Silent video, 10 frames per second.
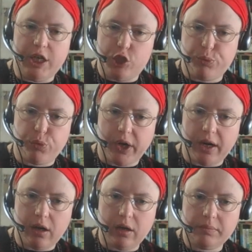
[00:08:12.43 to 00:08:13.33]
each
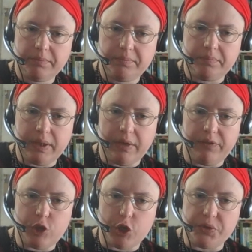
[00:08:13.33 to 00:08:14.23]
prayer if
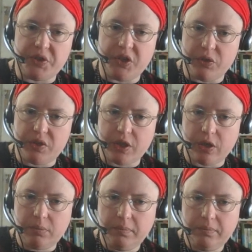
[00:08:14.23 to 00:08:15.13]
you chose to do
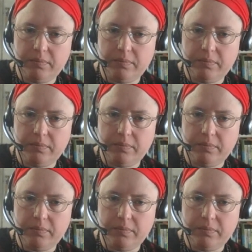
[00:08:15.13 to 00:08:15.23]
so,